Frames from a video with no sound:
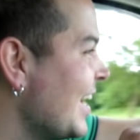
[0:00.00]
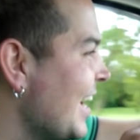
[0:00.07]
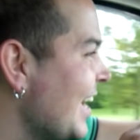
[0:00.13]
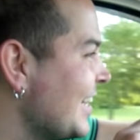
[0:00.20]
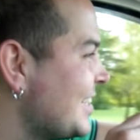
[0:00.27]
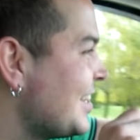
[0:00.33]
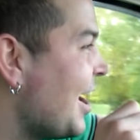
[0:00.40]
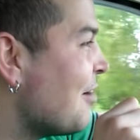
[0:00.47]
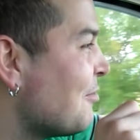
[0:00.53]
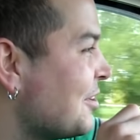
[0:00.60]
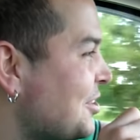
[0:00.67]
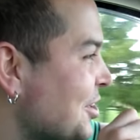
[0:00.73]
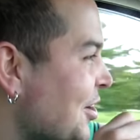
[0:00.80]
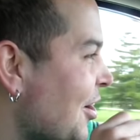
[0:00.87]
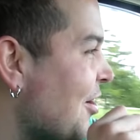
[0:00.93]
it's not
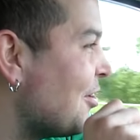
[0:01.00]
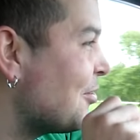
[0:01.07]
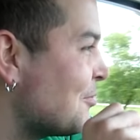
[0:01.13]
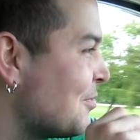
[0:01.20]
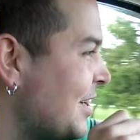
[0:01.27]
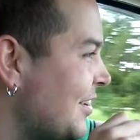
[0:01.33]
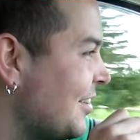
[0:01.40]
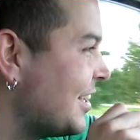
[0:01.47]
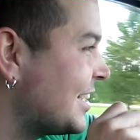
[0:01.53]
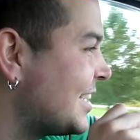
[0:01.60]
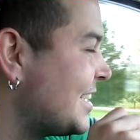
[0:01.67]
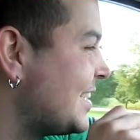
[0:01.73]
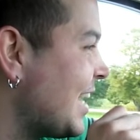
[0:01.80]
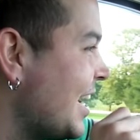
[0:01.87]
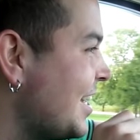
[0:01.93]
what you call a real
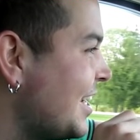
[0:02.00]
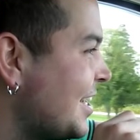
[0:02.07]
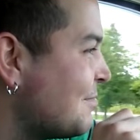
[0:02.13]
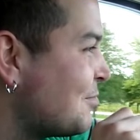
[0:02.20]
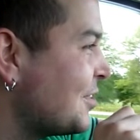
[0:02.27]
exciting